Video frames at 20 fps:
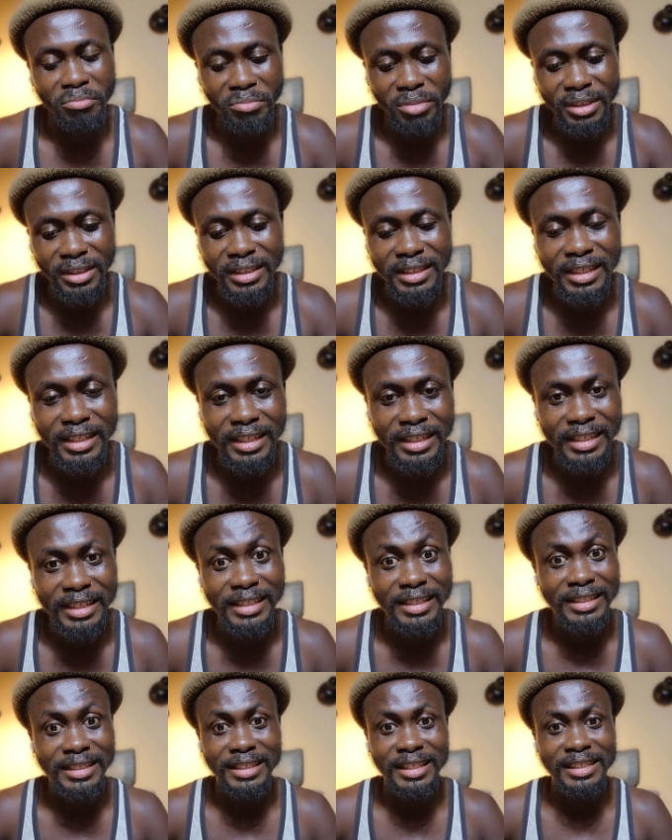basically
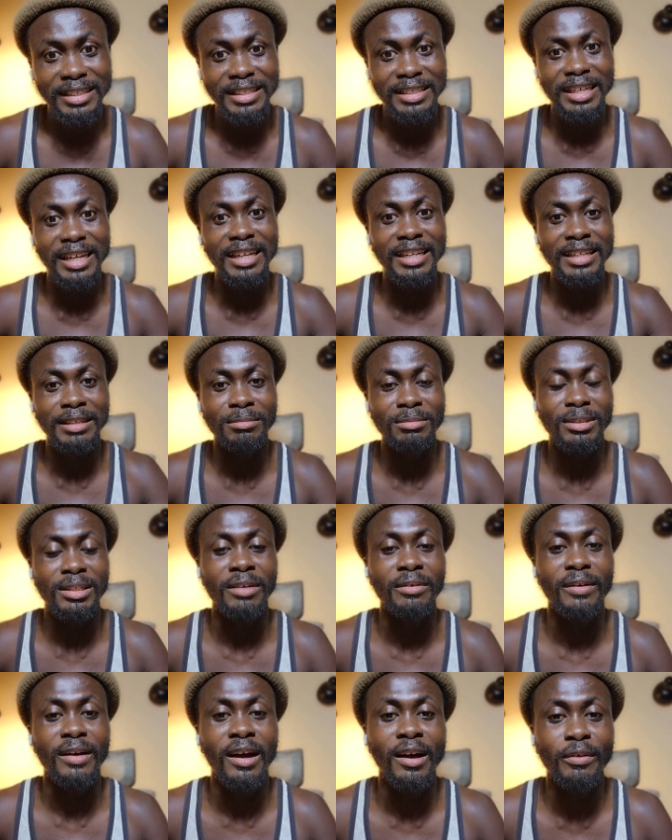he is just selling
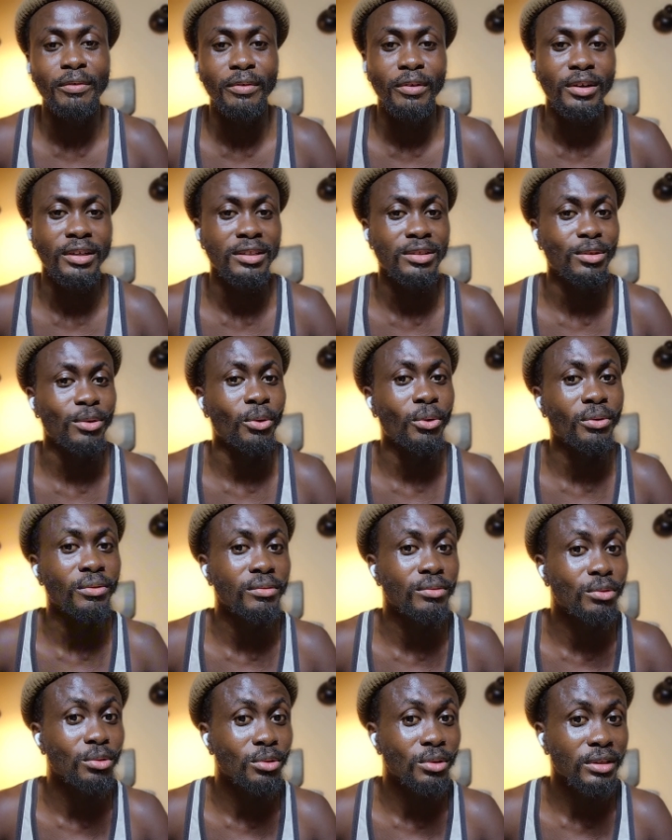himself out for his
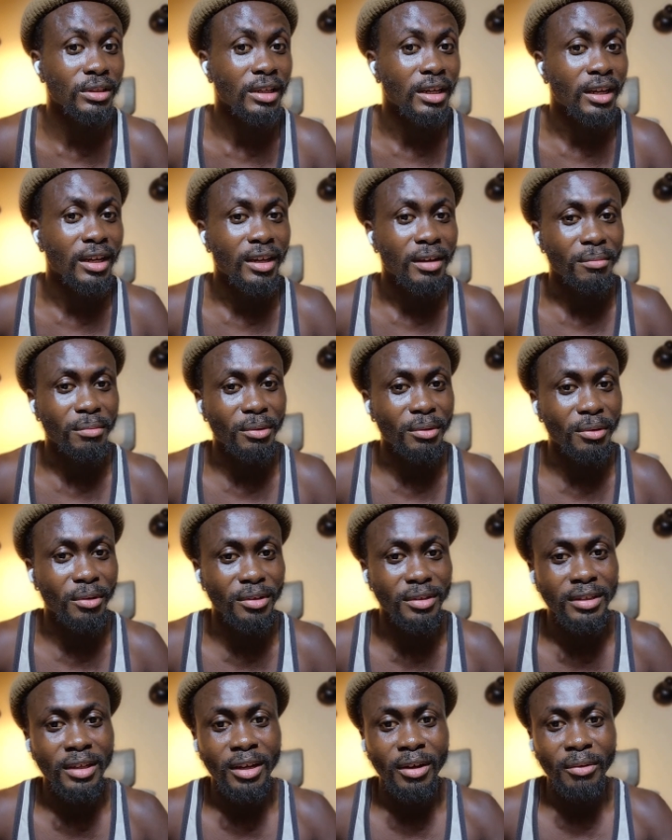own good
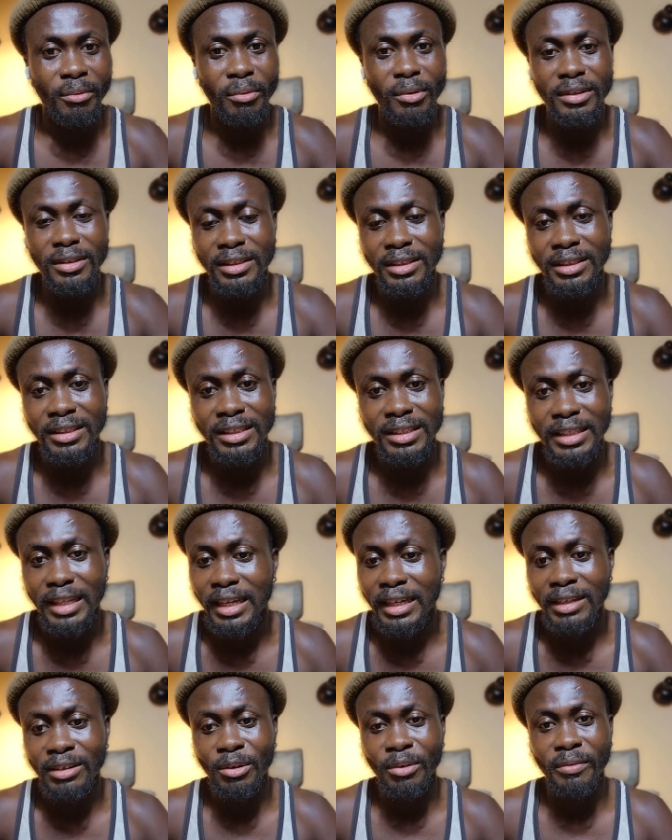because what he's
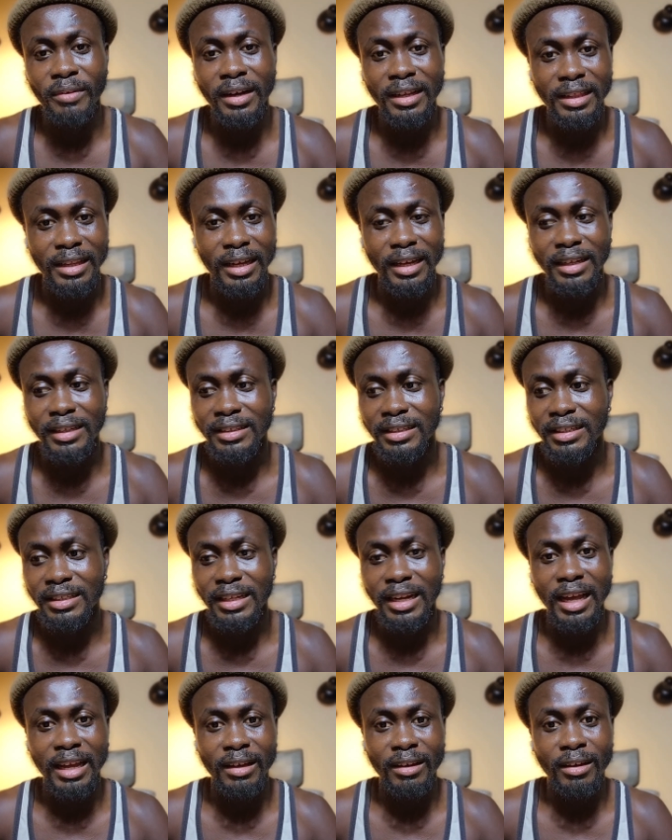saying over there is
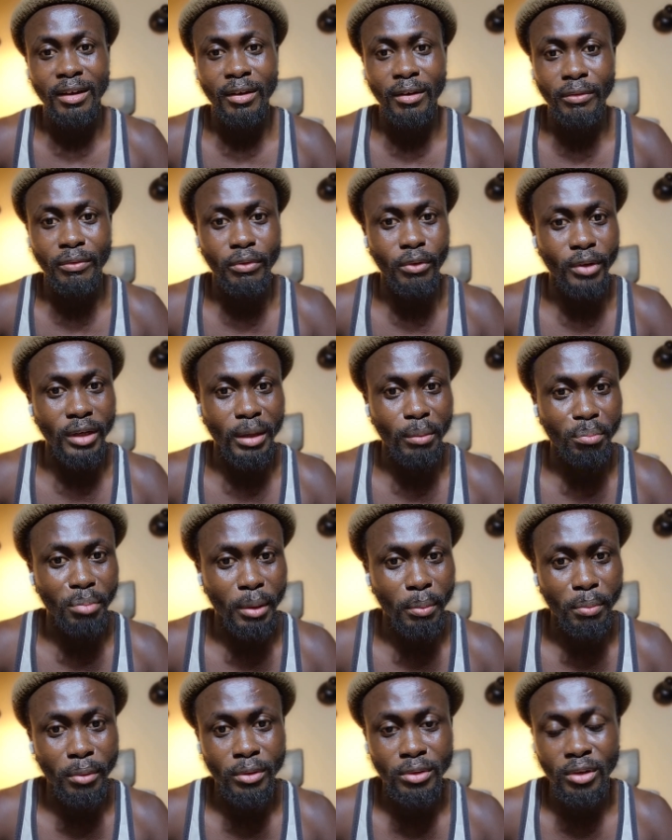just like for the
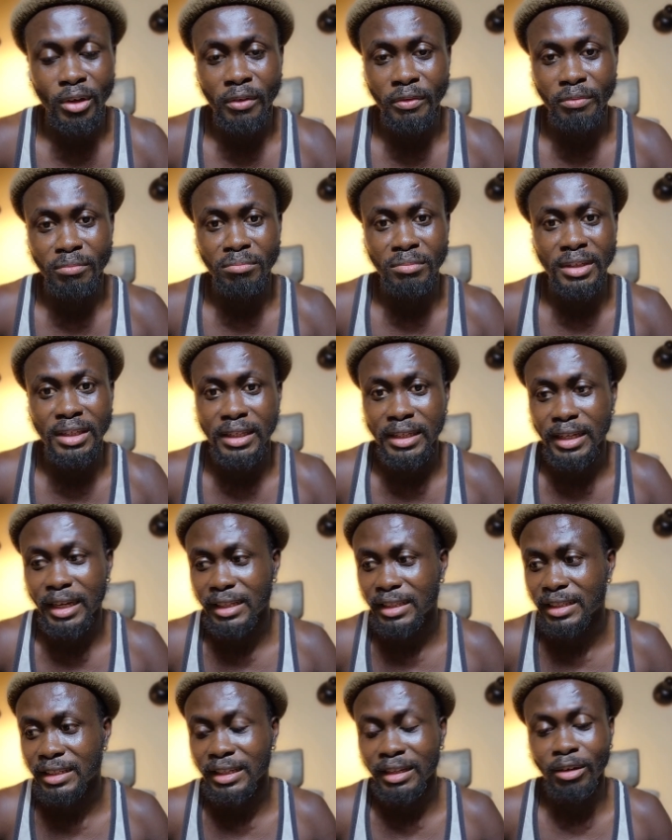purpose of me
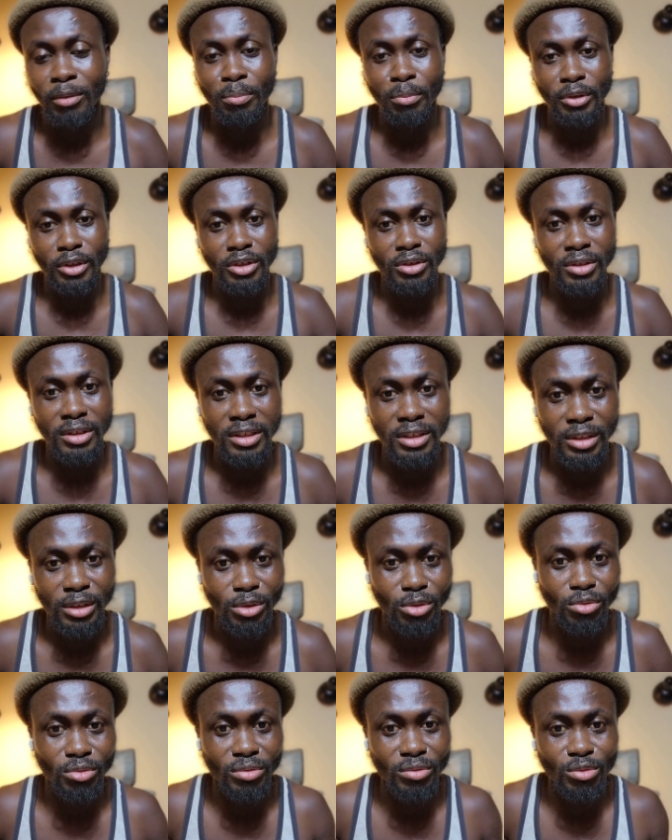getting an opportunity
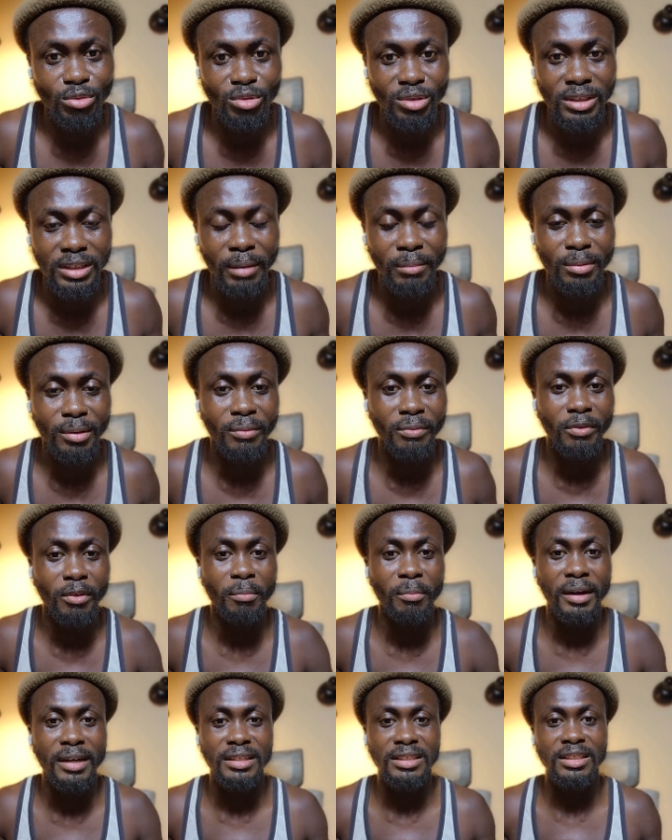to do something for
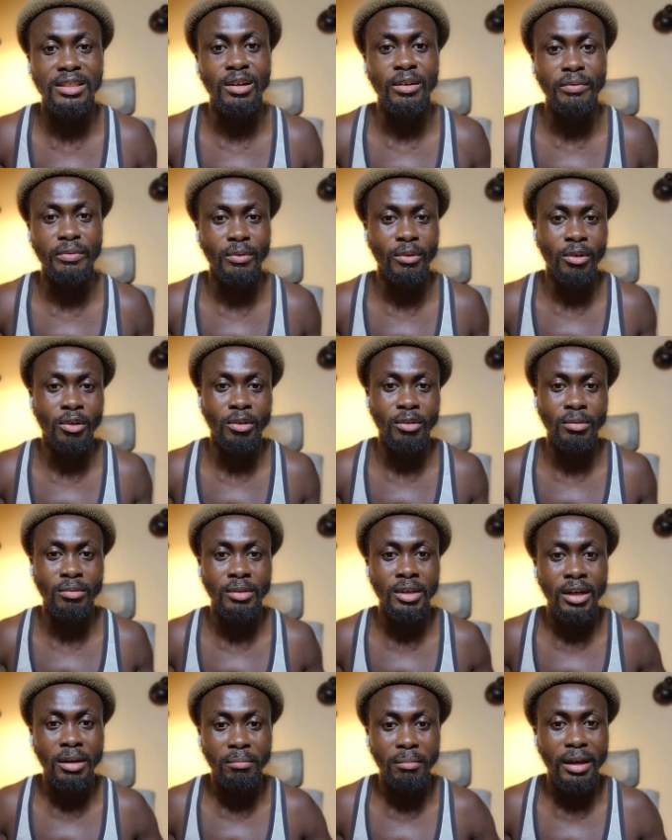myself or
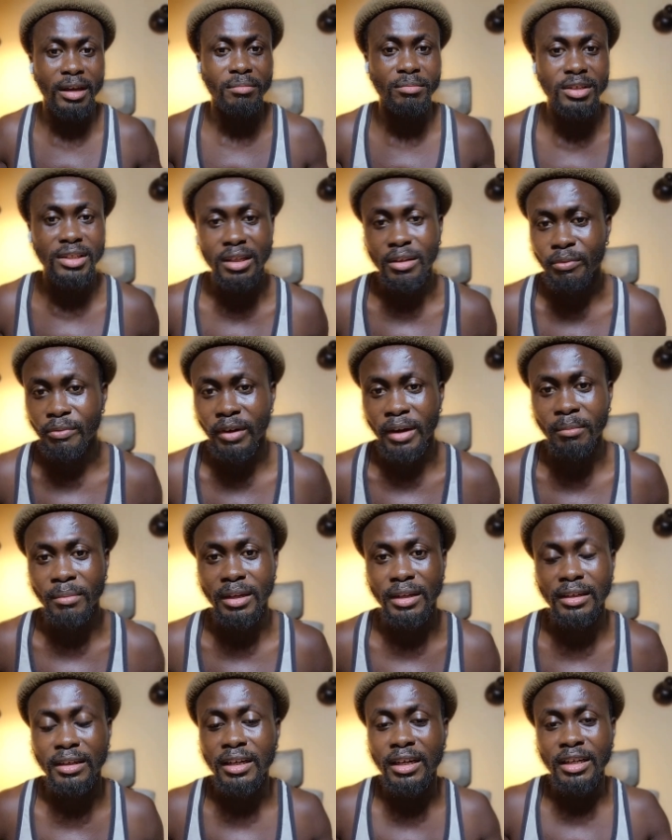my immediate
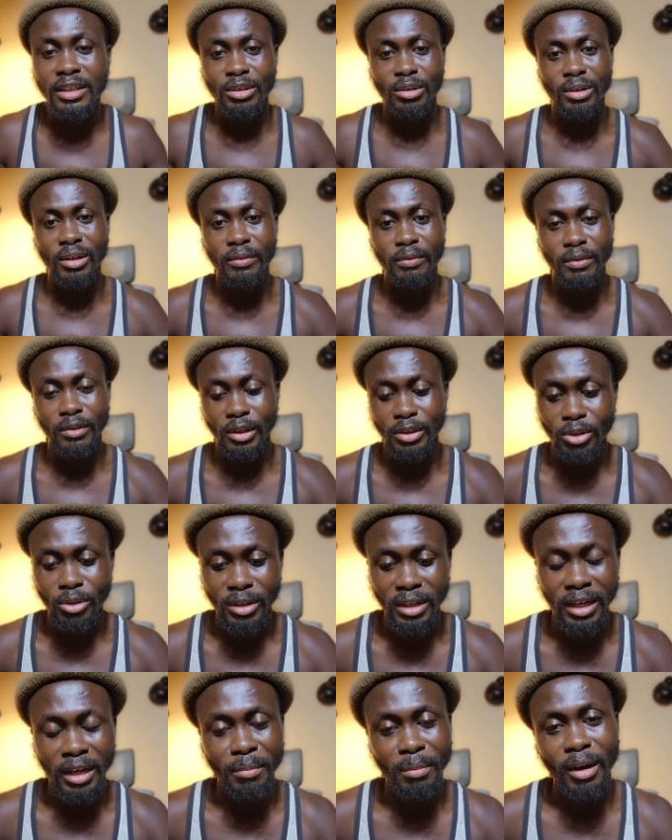family. So if you are
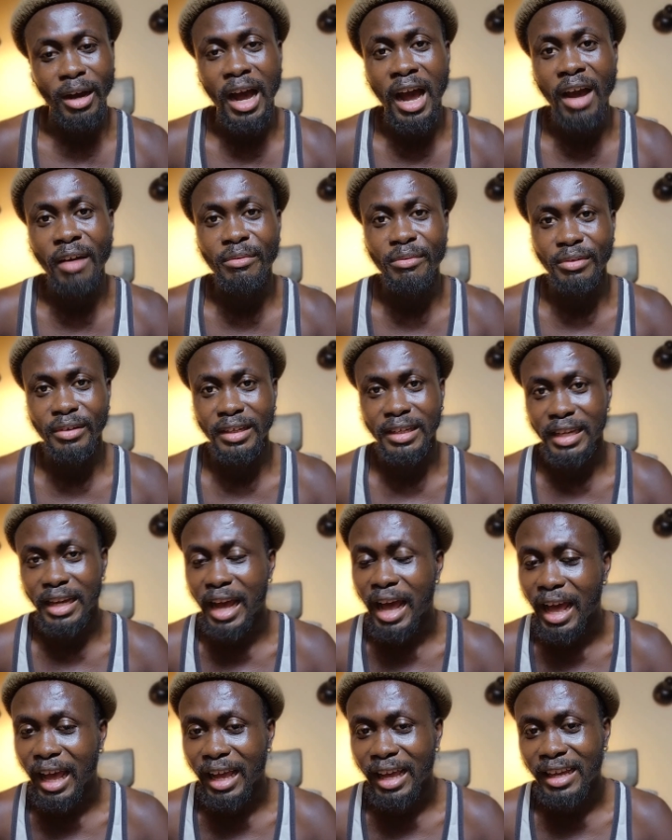talking about Africa,